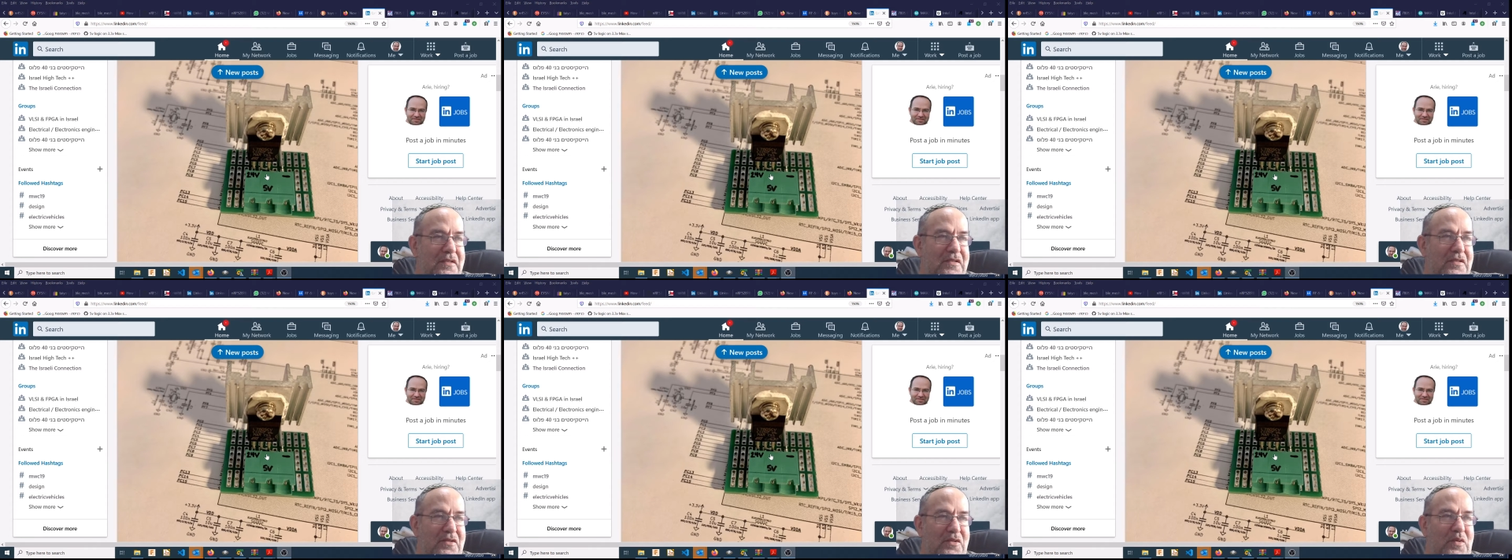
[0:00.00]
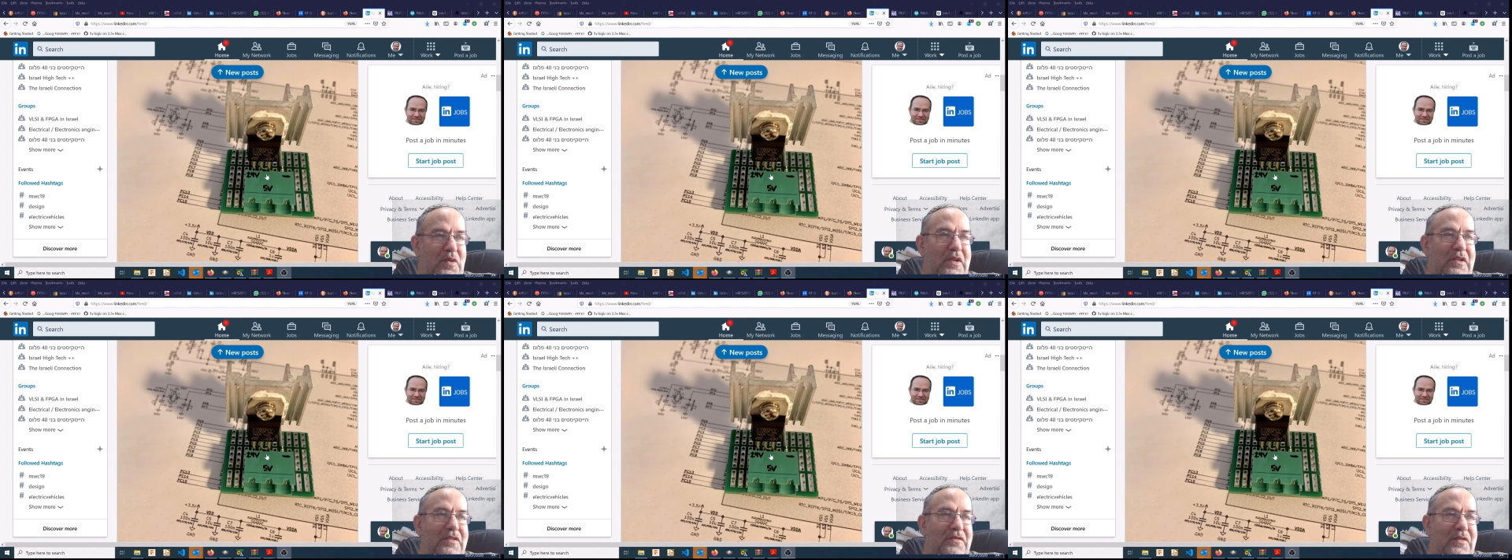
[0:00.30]

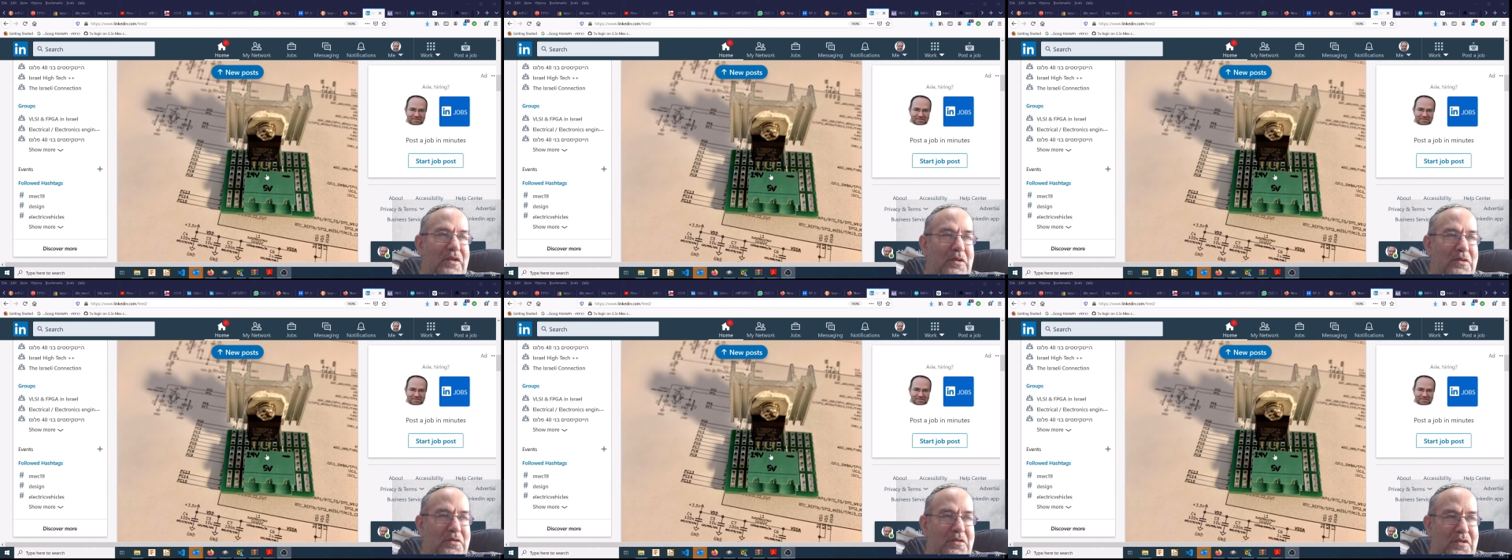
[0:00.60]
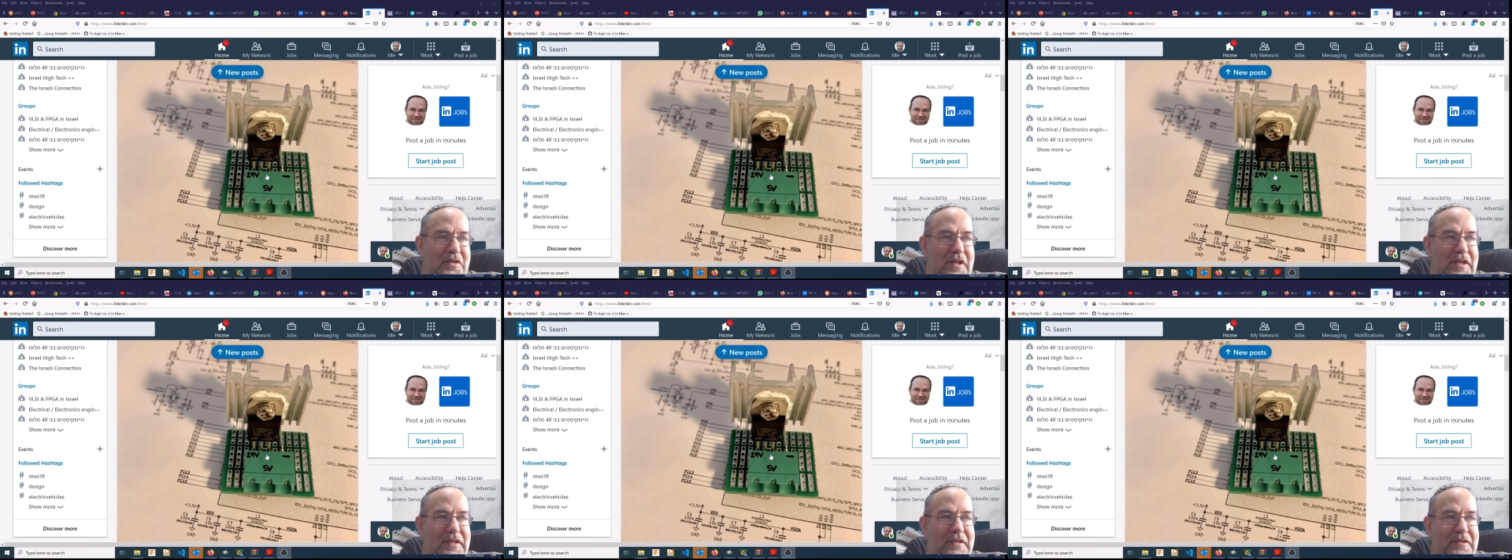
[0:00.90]
12 volt
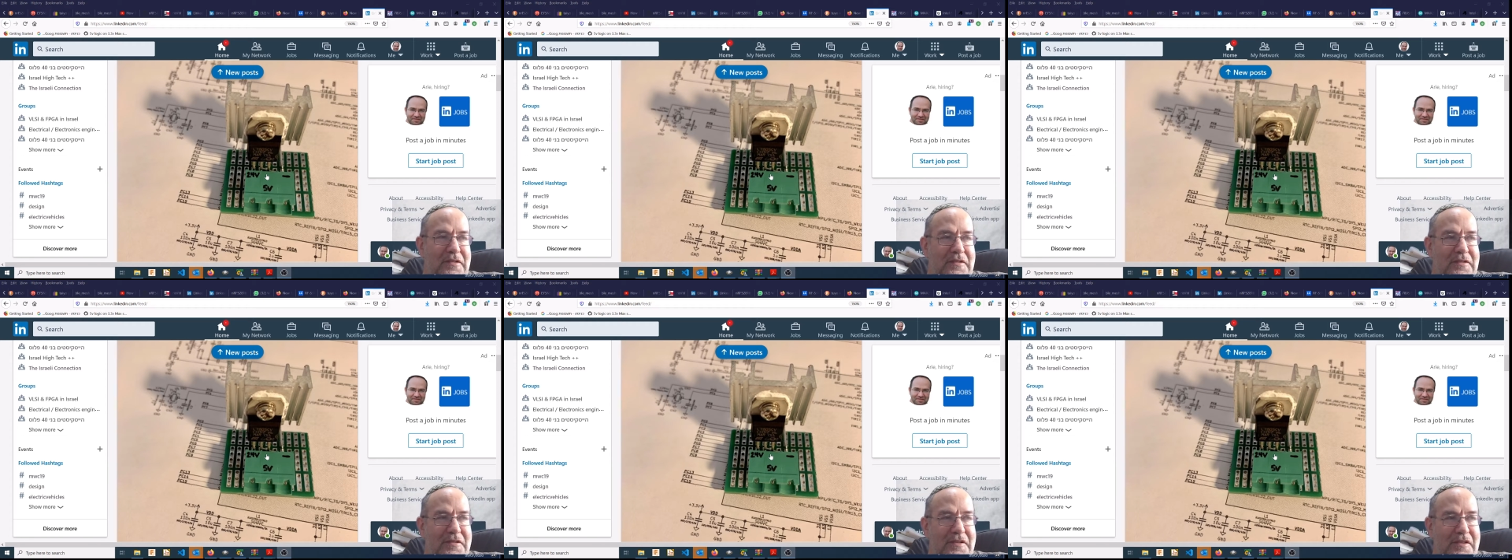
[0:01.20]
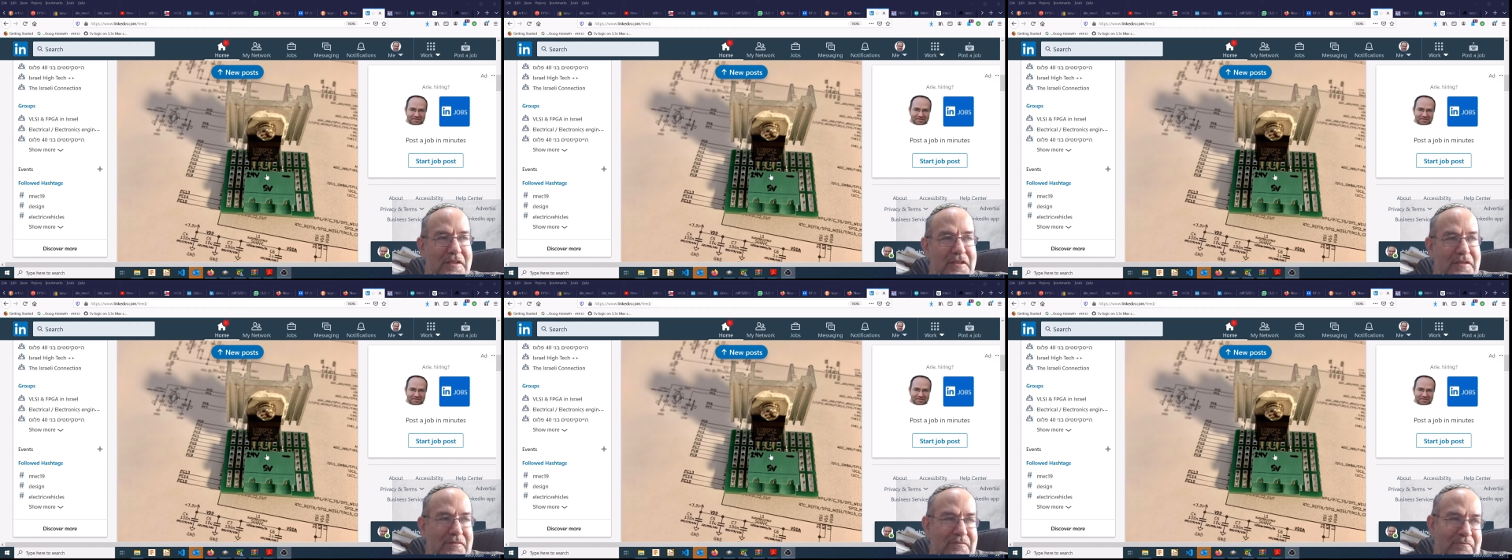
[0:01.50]

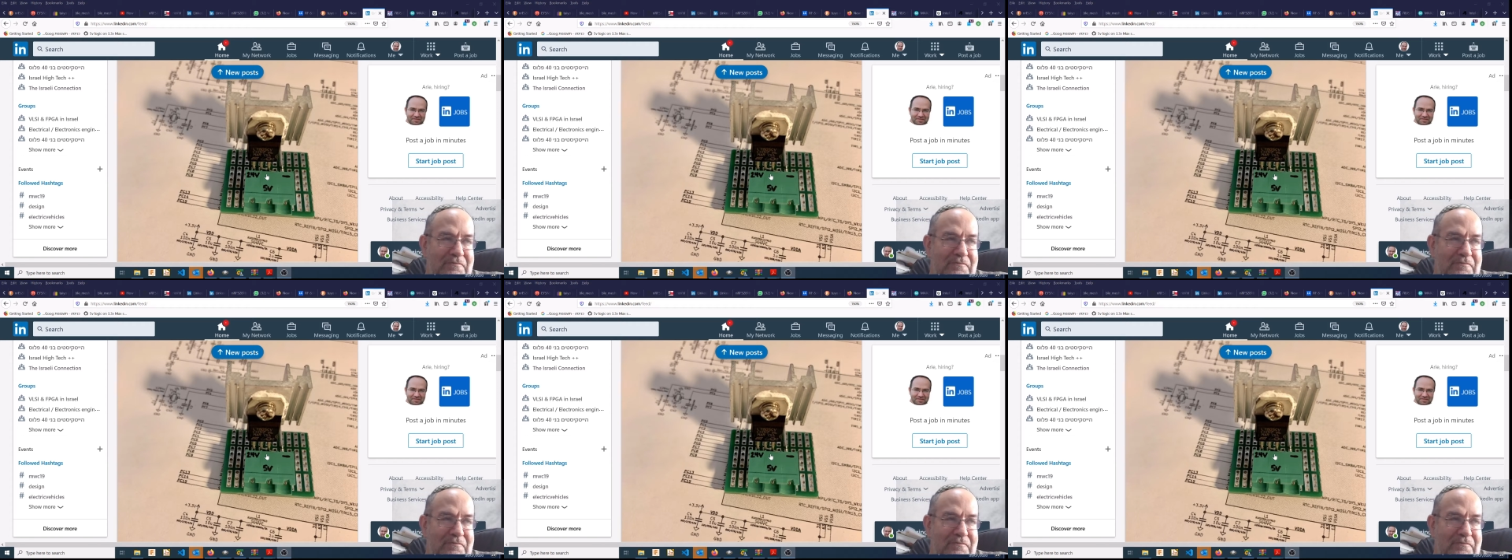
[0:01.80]
rails.